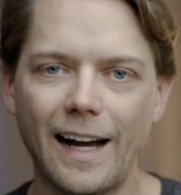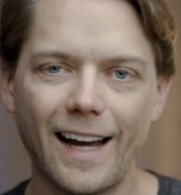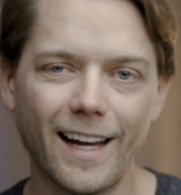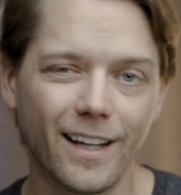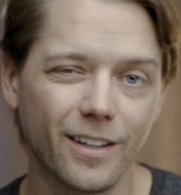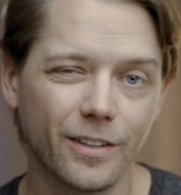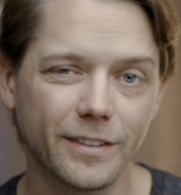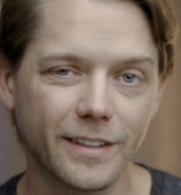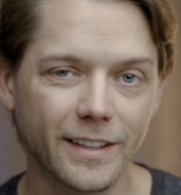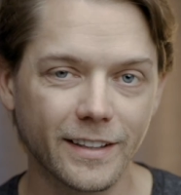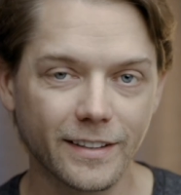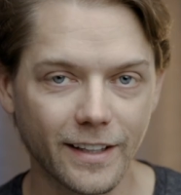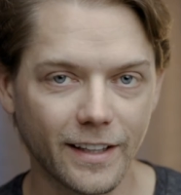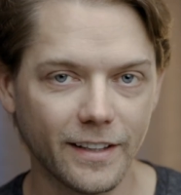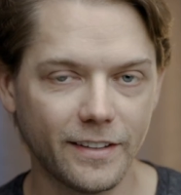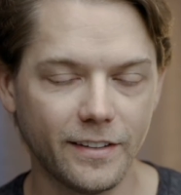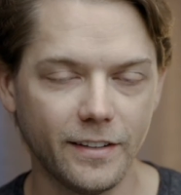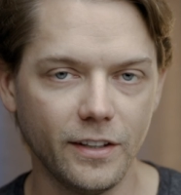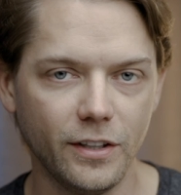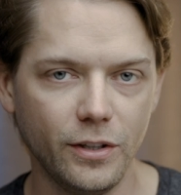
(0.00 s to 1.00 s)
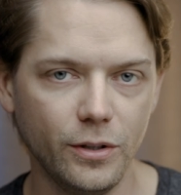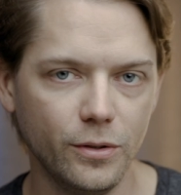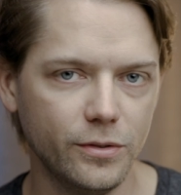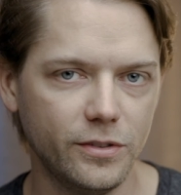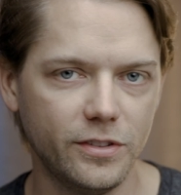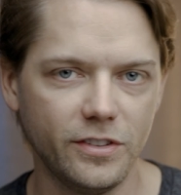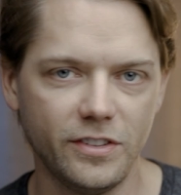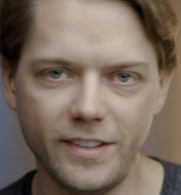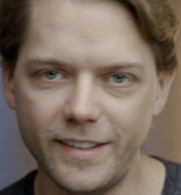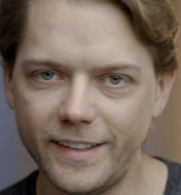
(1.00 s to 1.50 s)
I don't think that's a
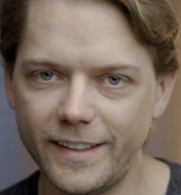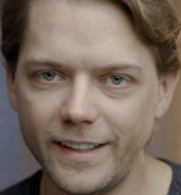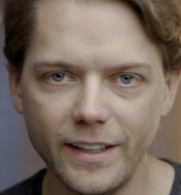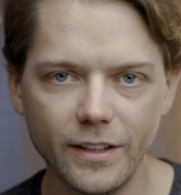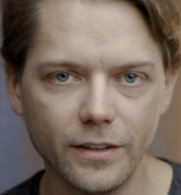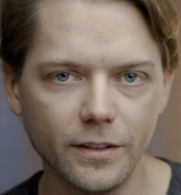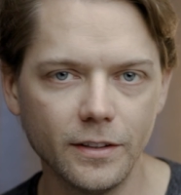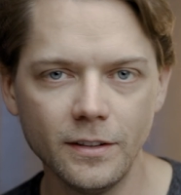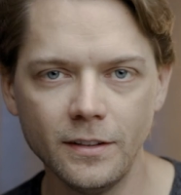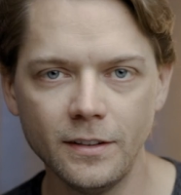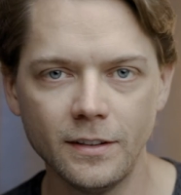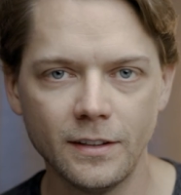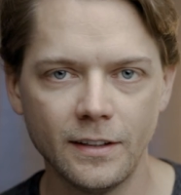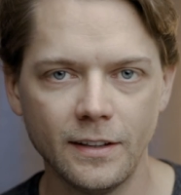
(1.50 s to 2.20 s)
huge deal.